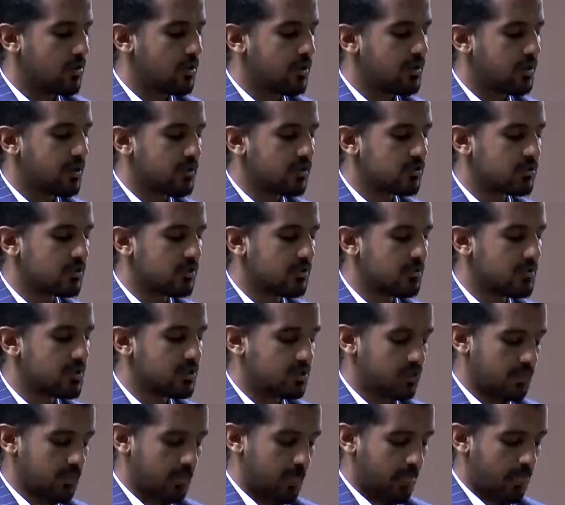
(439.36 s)
urethral
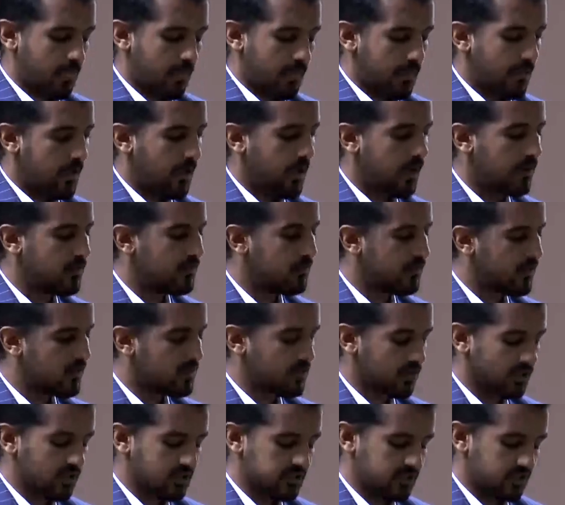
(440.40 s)
instrumentation, and
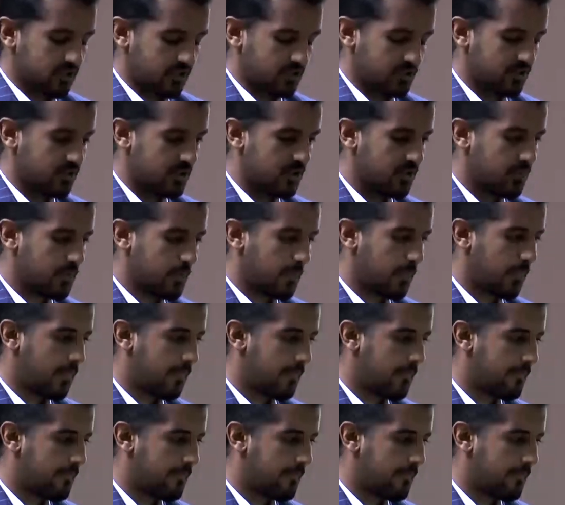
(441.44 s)
visceral surgery.